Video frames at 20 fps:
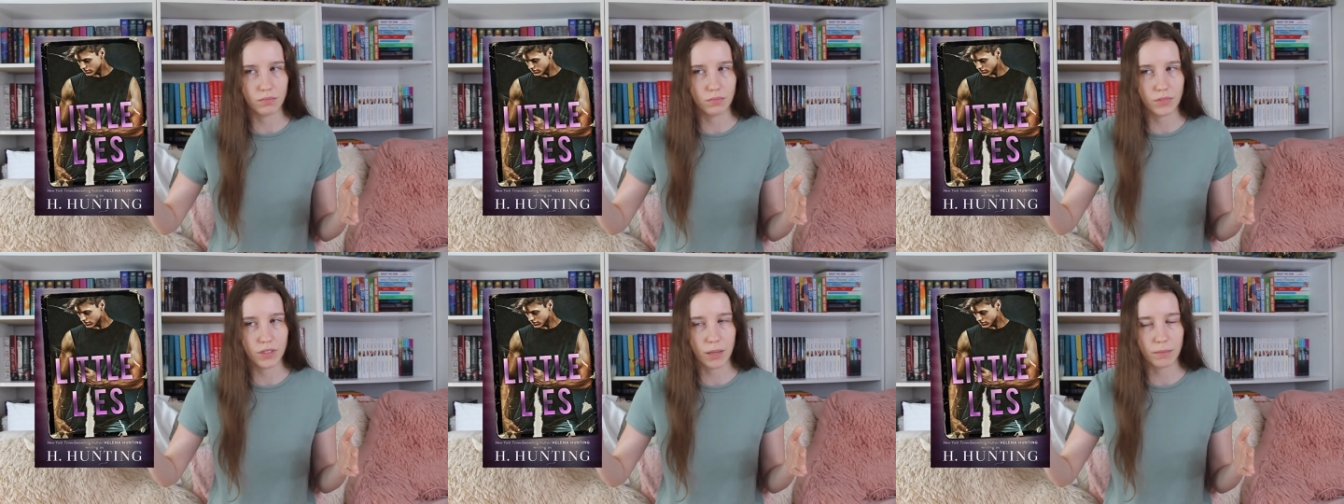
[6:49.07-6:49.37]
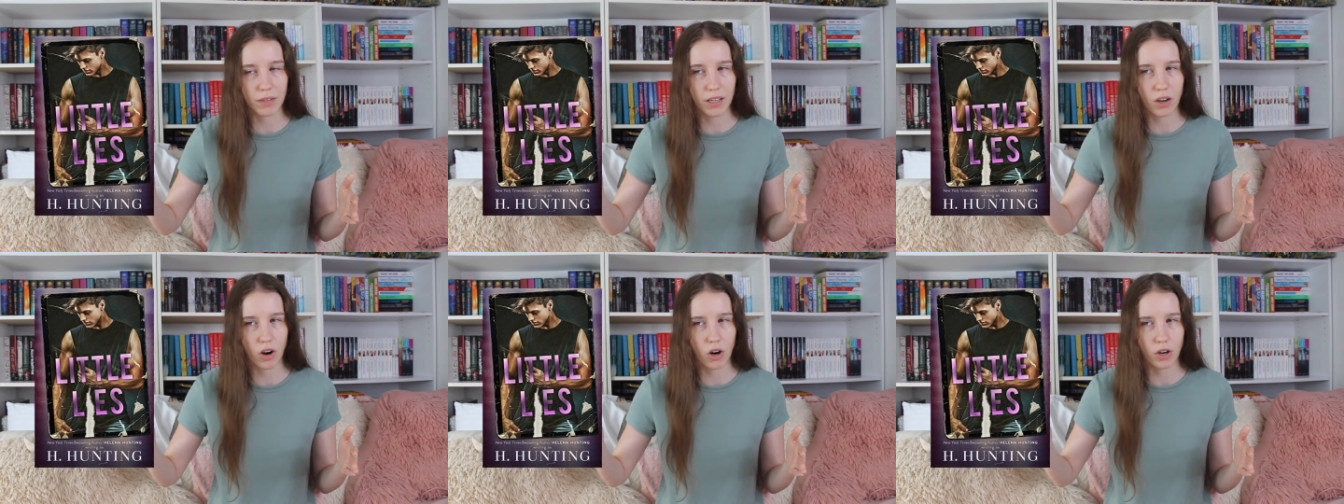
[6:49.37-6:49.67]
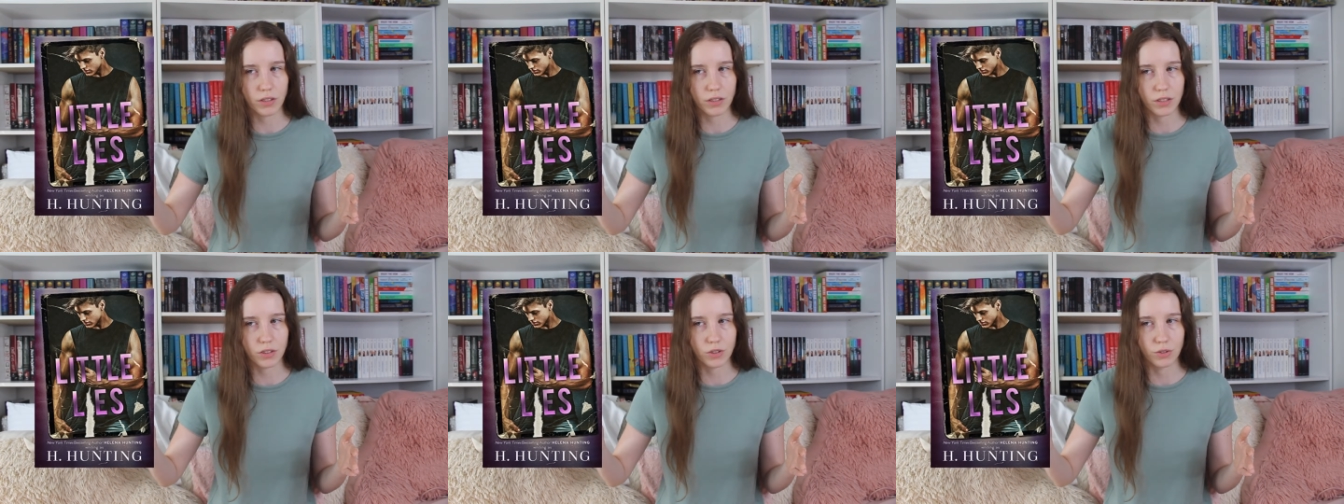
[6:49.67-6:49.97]
something
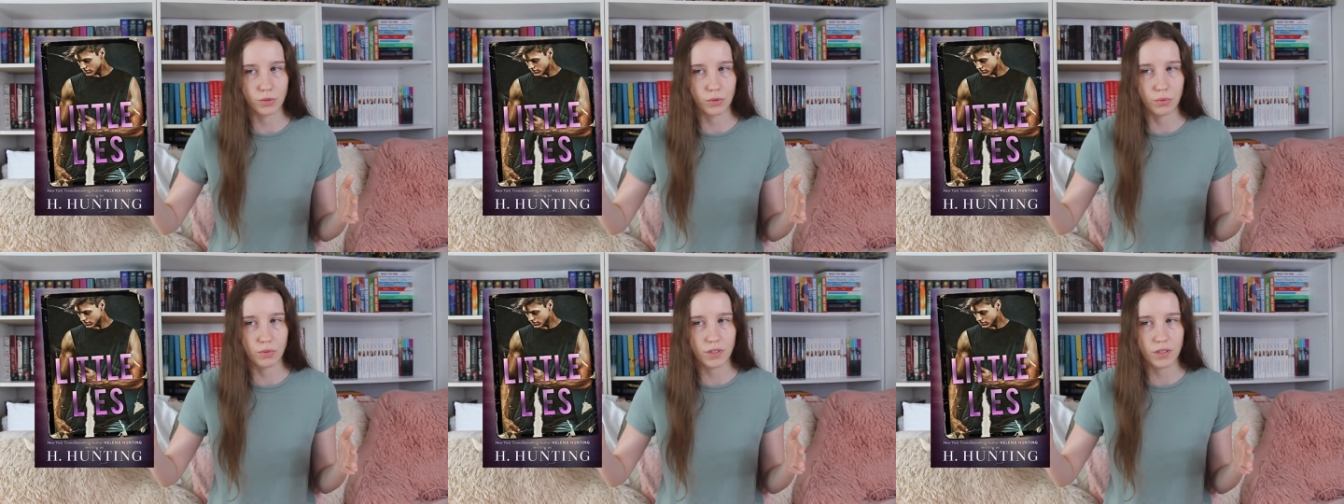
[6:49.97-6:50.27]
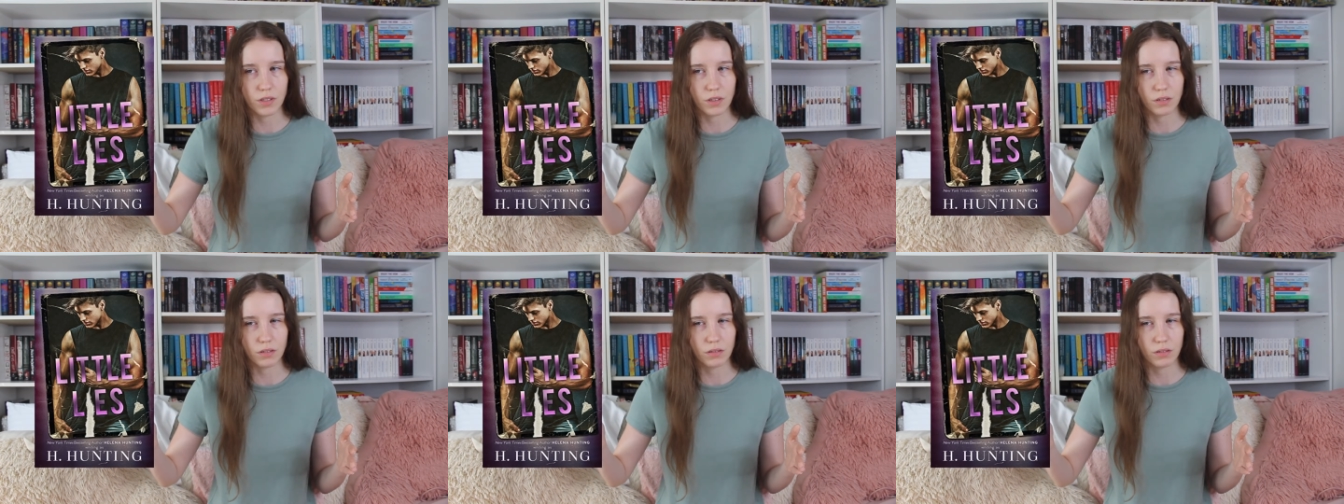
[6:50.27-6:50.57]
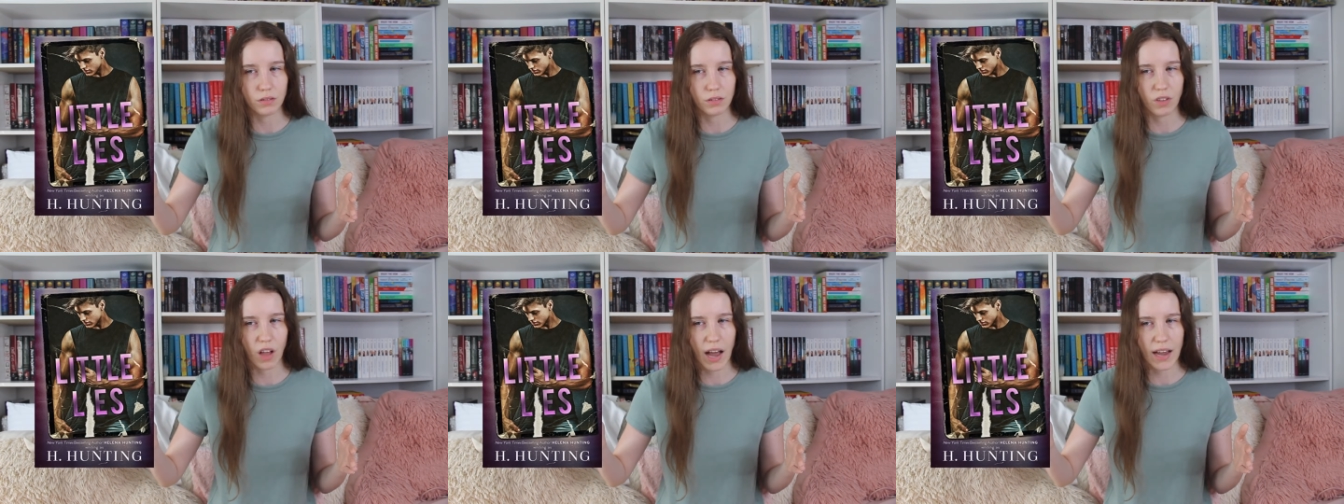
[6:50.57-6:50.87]
Hearts and Truths.
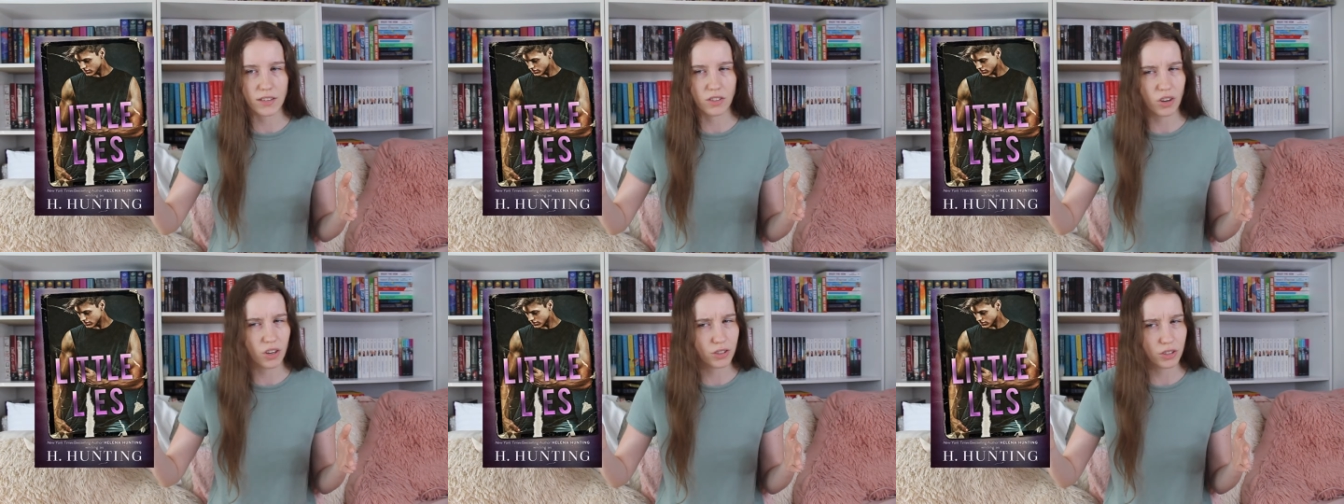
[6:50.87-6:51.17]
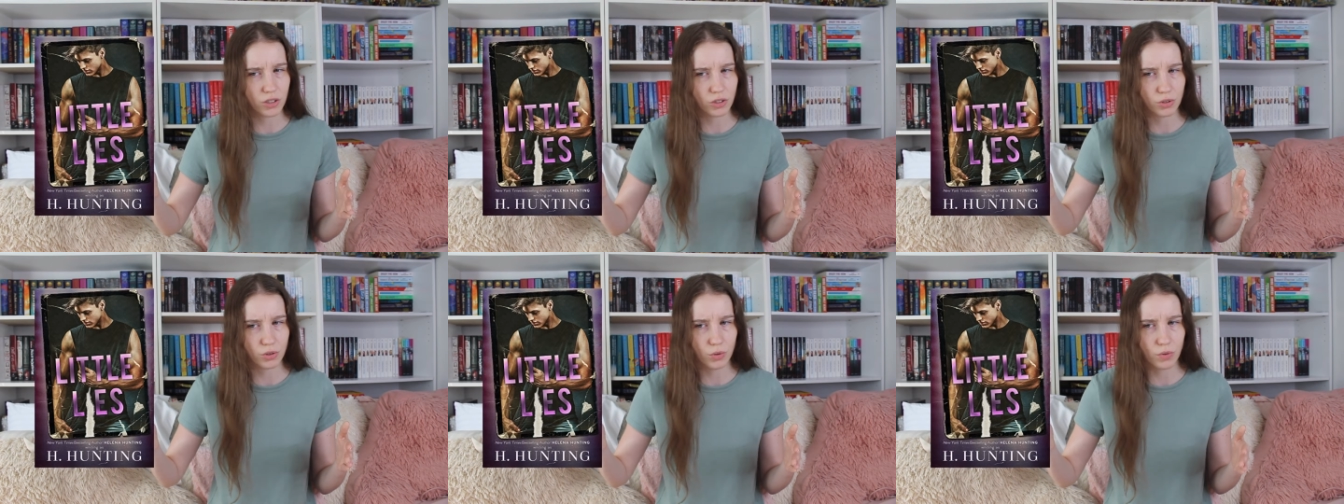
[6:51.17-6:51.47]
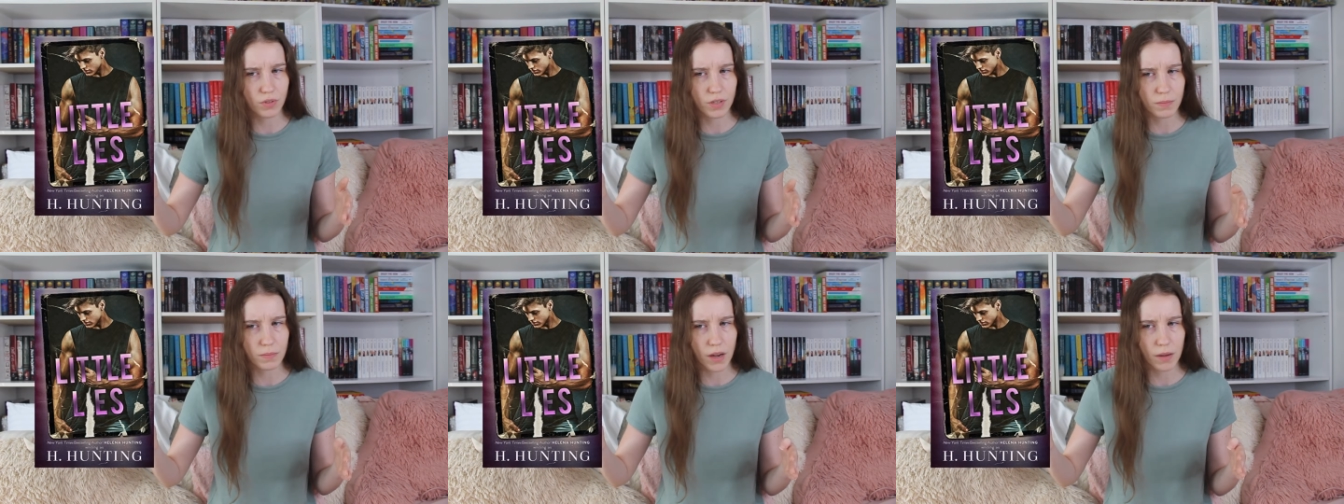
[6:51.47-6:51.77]
Lies, Hearts and
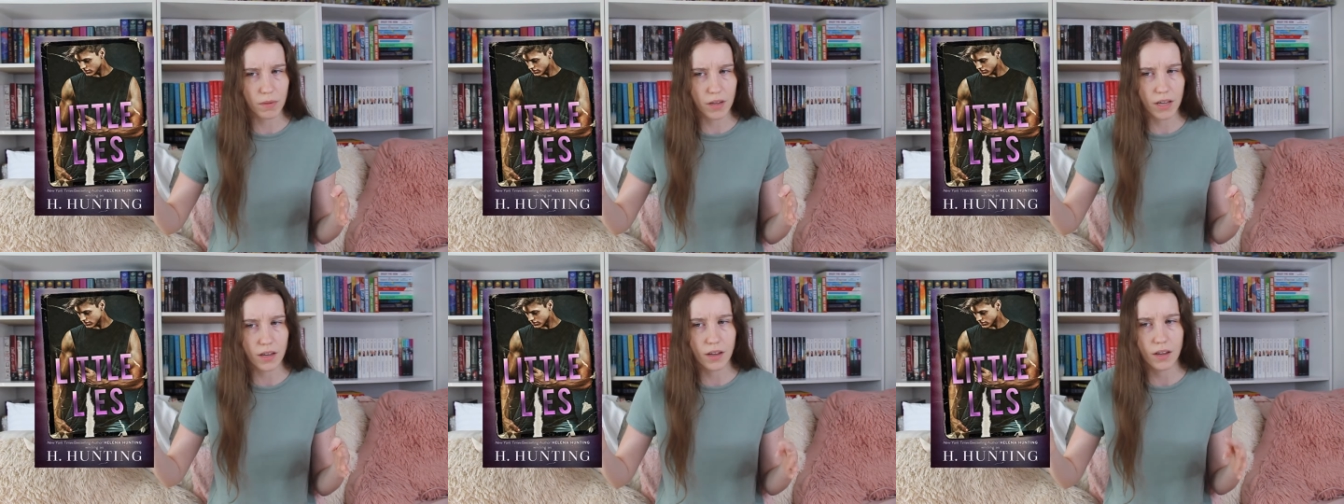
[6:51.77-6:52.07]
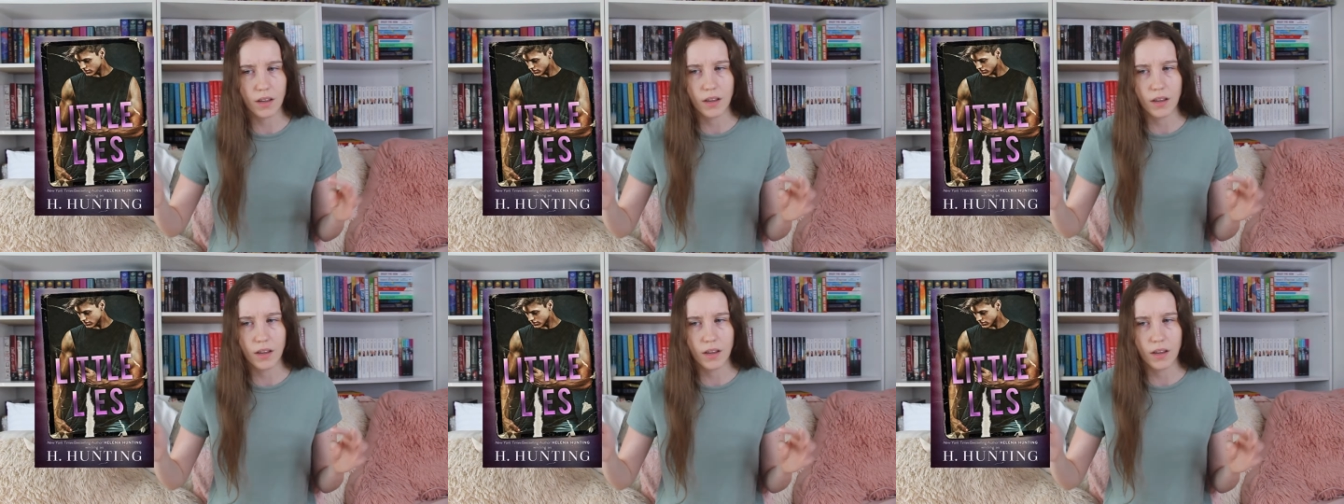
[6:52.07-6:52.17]
Truths, maybe.